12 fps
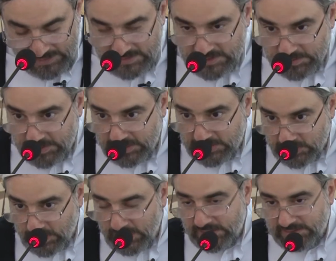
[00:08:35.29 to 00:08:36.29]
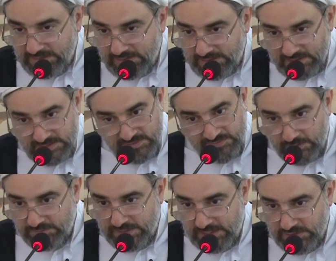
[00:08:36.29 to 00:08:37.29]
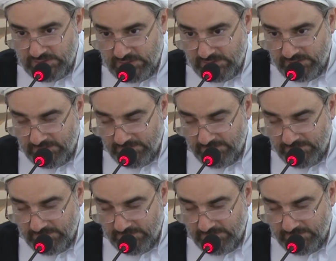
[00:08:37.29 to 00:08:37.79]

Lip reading: spirituality is foundational.